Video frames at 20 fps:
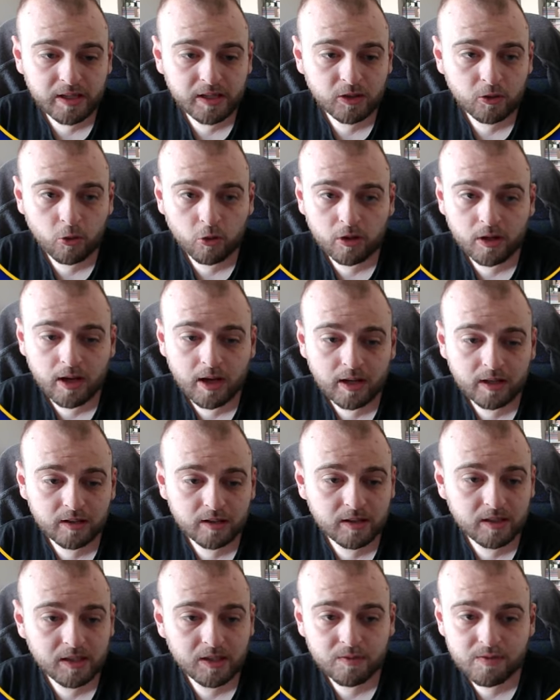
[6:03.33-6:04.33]
Norgard.
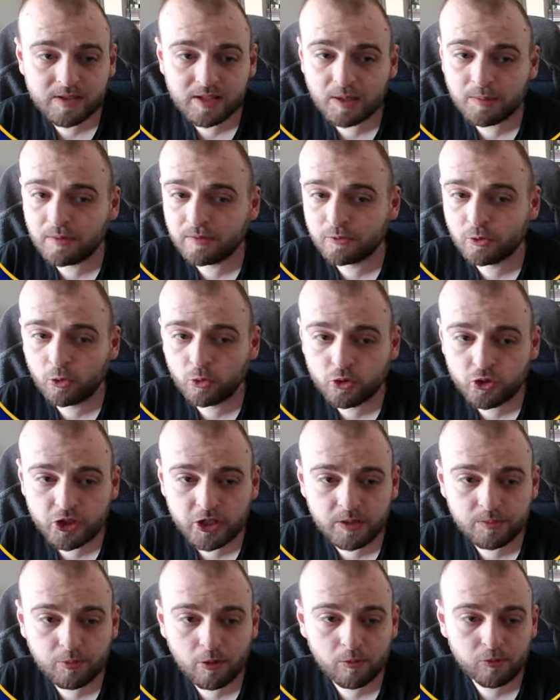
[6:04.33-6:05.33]
If some of those
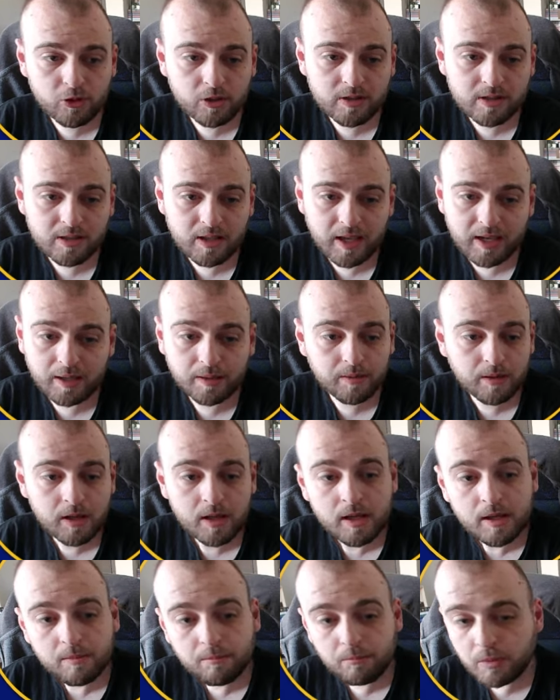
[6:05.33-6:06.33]
cheap options like
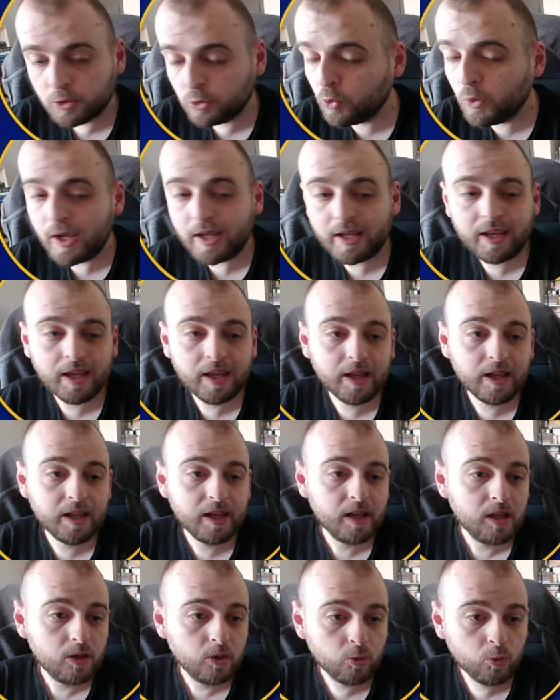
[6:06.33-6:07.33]
Madueke,
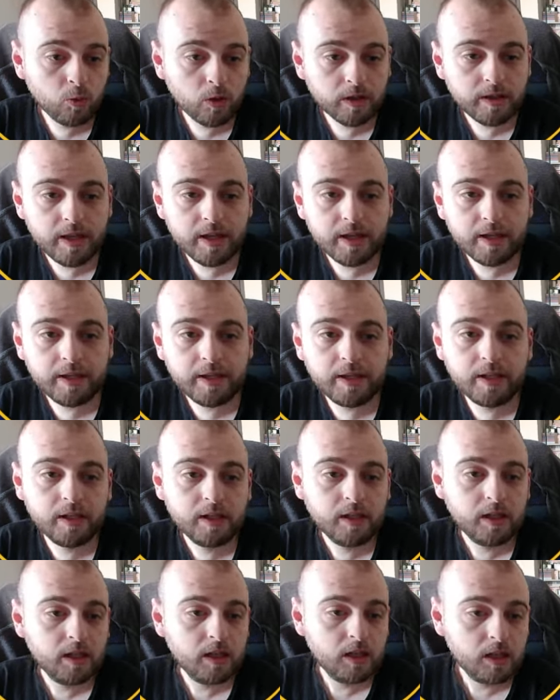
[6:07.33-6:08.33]
Nwaneri,
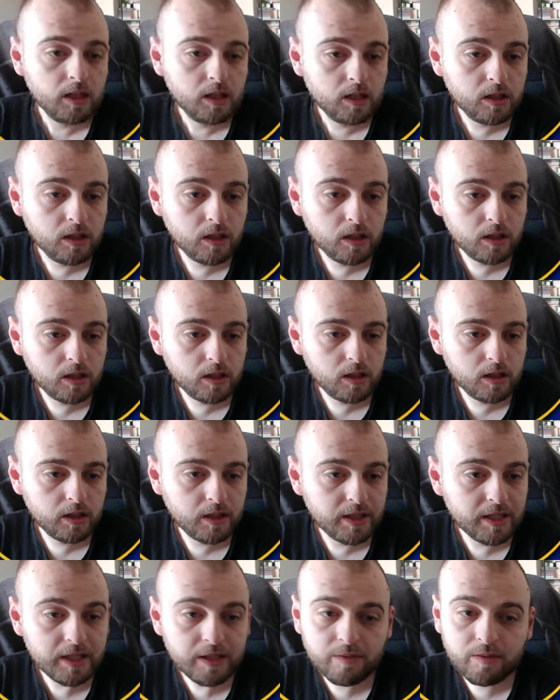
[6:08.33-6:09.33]

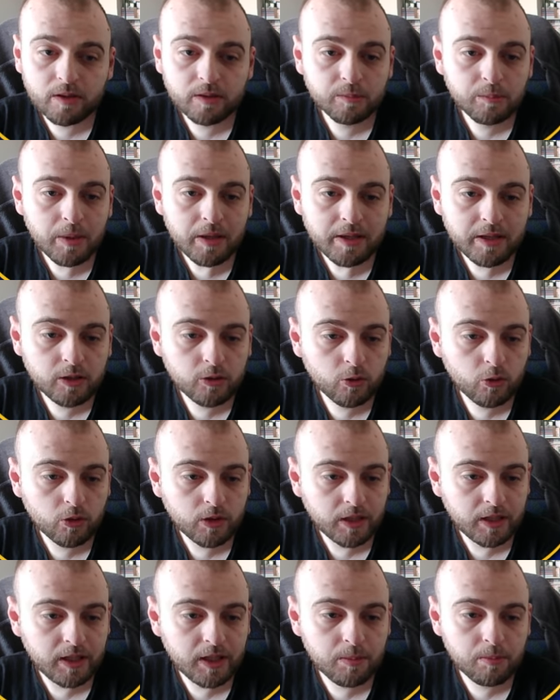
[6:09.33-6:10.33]
even Merino
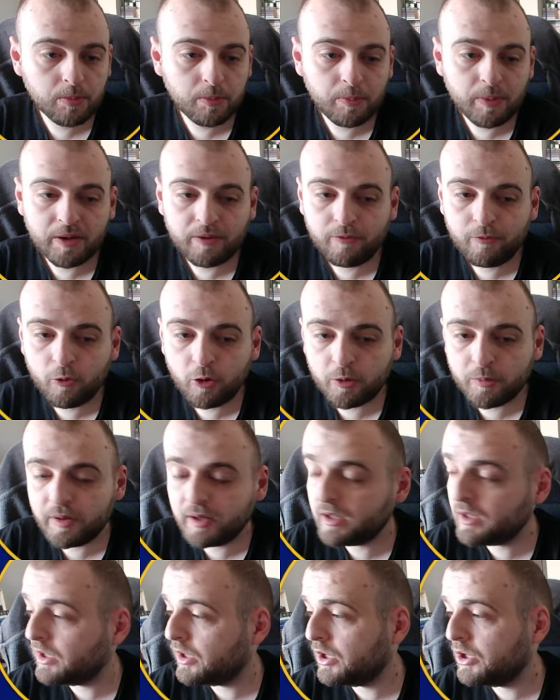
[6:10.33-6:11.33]
keep
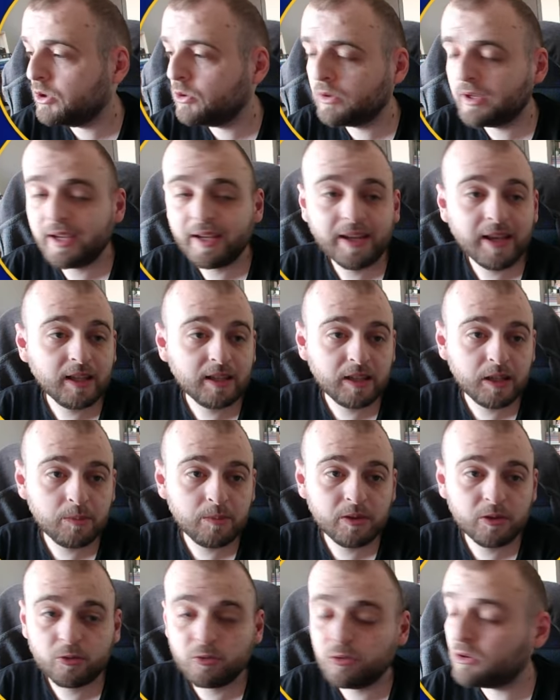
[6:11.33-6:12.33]
performing, you can get him
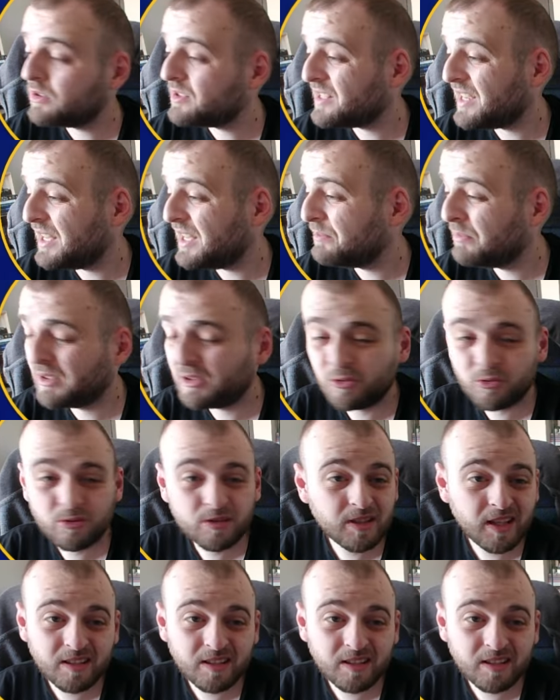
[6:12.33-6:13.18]
into your side, but to start